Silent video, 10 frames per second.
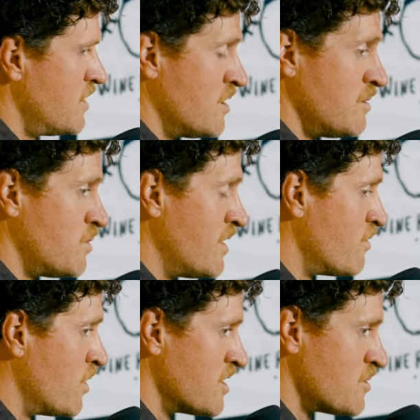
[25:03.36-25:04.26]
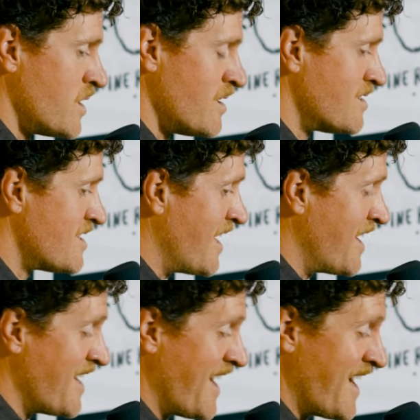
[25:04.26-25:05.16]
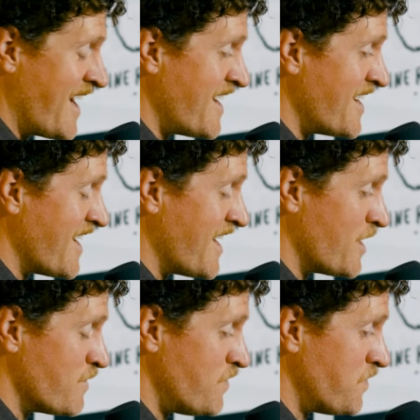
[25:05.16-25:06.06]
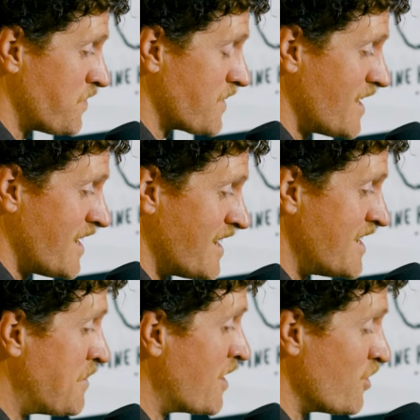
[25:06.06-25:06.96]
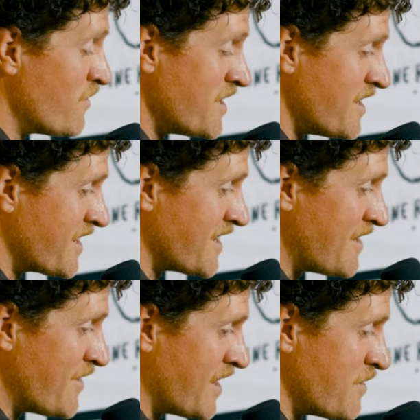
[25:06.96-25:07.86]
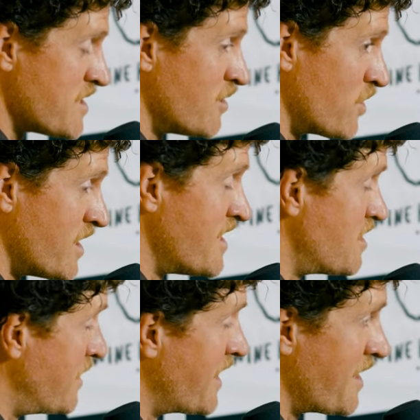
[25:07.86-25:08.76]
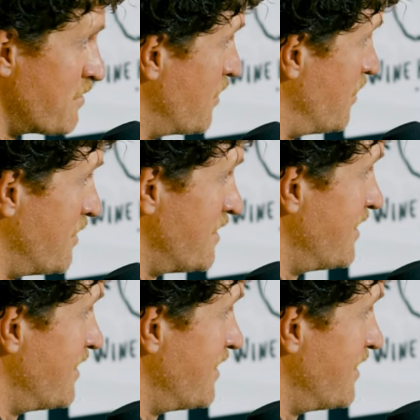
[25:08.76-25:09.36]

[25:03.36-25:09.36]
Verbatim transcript: You know, we've worked with, say, a um, uh, Nebbiolo vineyard in Clare Valley, we said, look, it needs to be cane pruned.